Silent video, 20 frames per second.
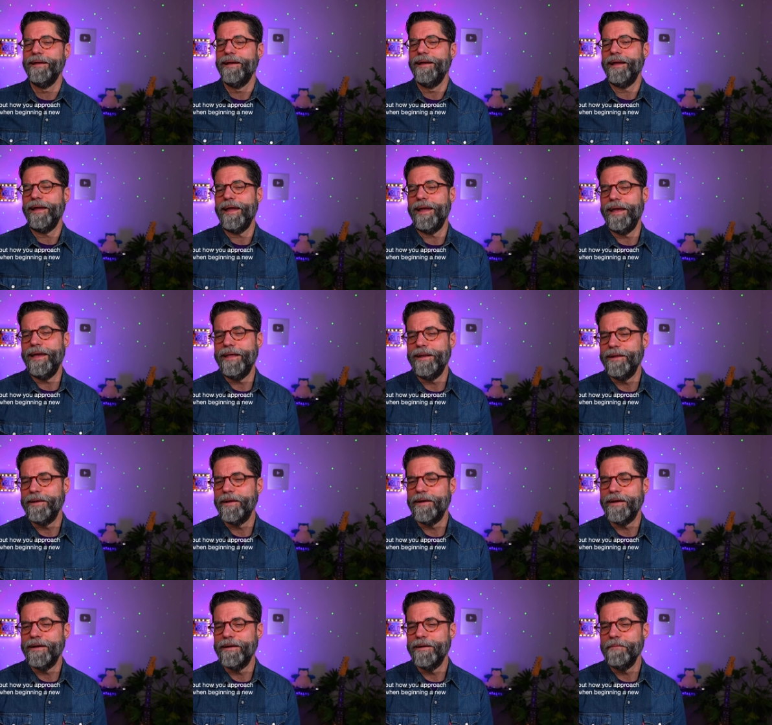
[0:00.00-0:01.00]
And
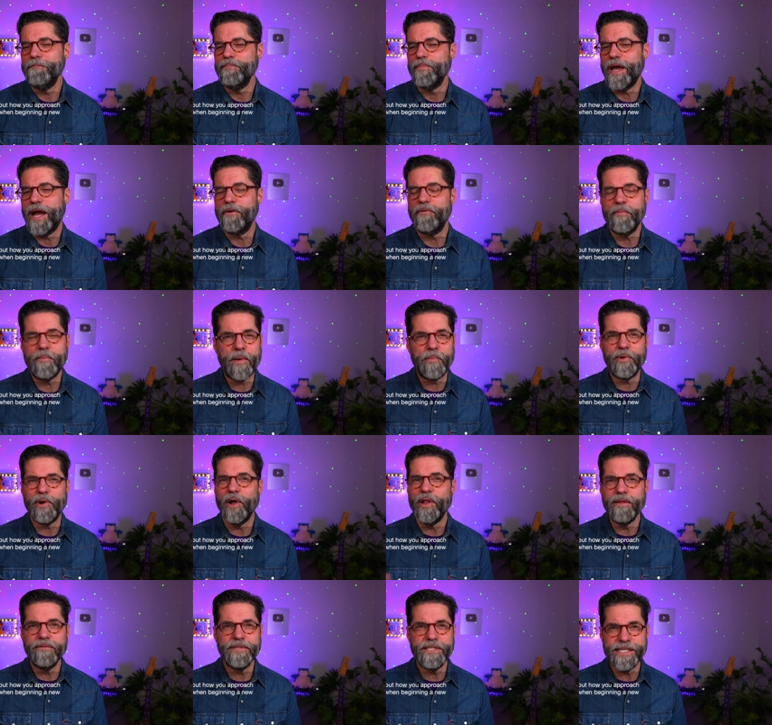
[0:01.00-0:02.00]
I remembered
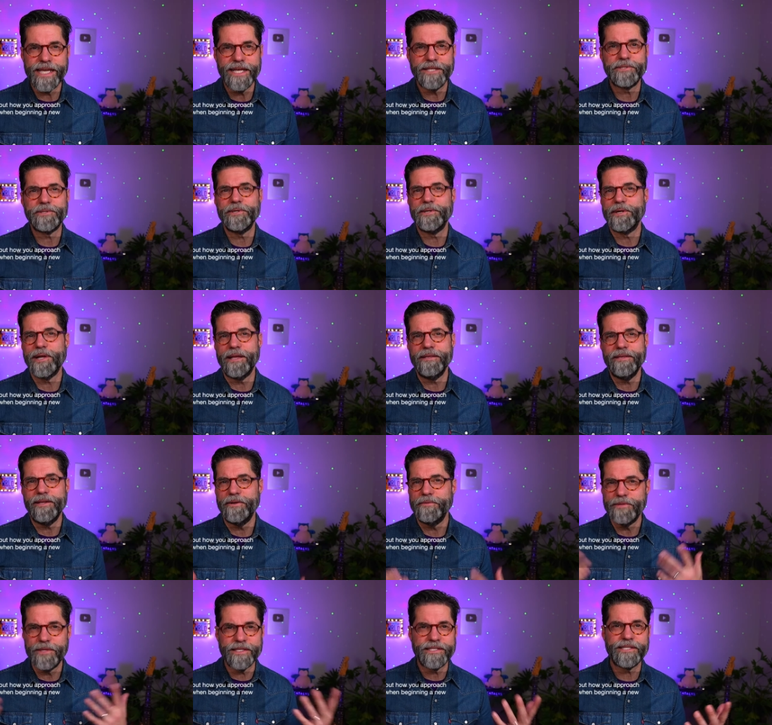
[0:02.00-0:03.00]
all of his answers.
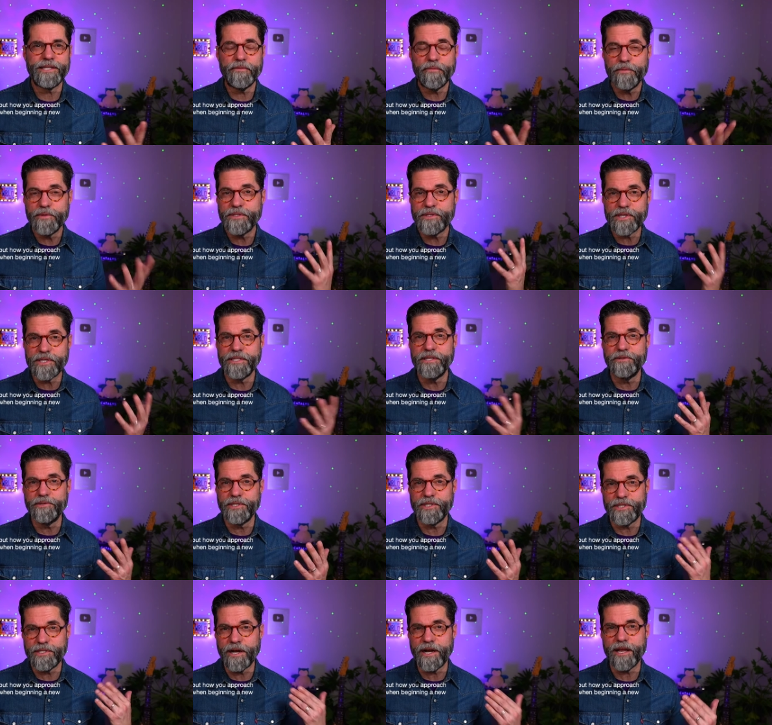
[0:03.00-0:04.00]
This stuff was still
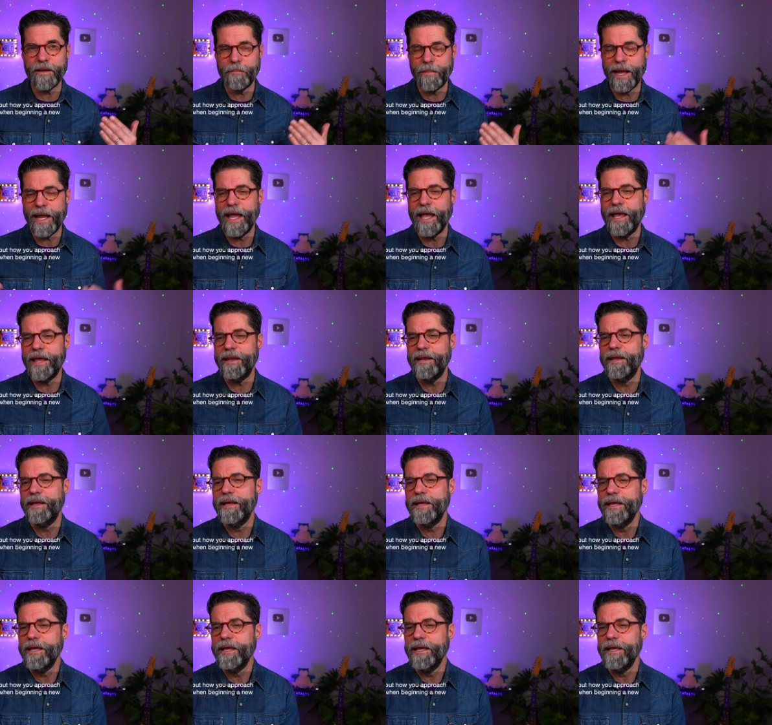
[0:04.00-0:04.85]
stuck in my head.